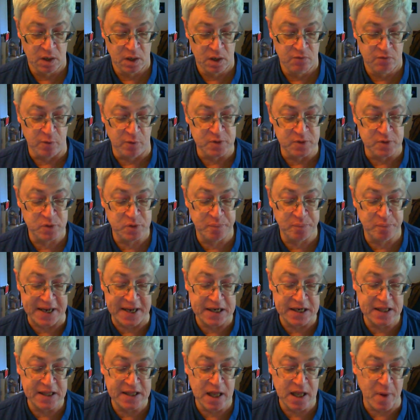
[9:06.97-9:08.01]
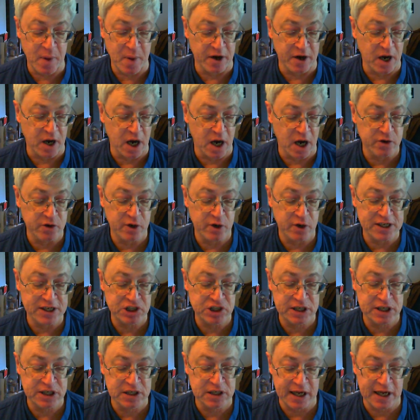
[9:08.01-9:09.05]
From spending them on
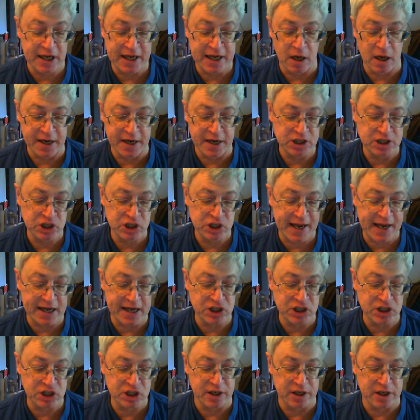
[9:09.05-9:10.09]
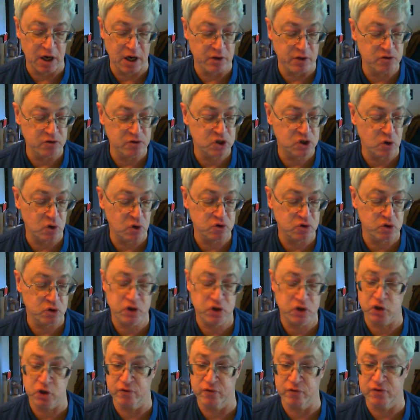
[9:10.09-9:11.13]
on education and other social
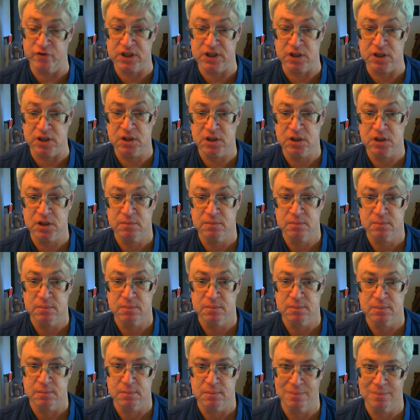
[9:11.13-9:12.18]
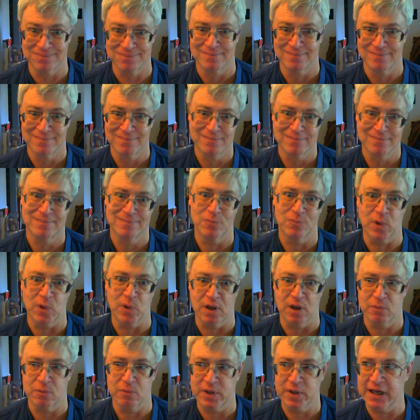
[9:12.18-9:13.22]
services.
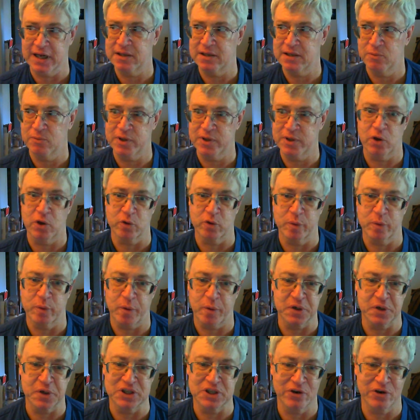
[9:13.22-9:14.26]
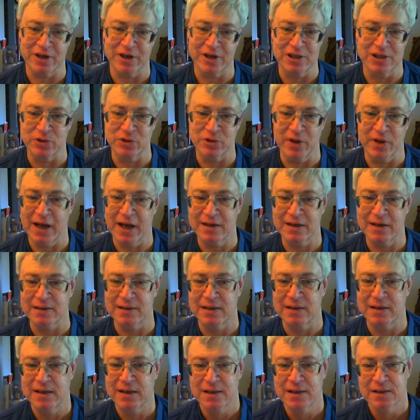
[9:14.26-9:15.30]
Well, we know the Republicans aren't going to do that, and
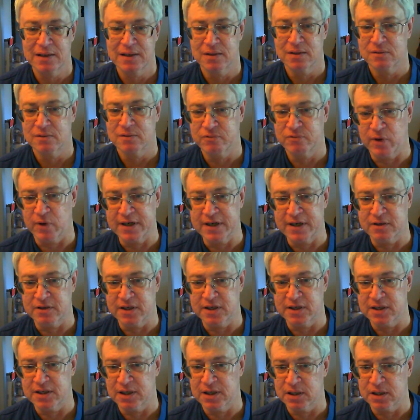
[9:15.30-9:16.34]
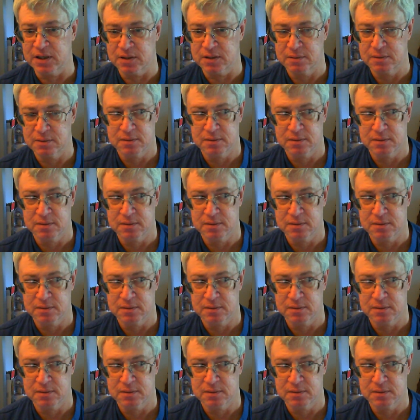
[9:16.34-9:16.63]
frankly, I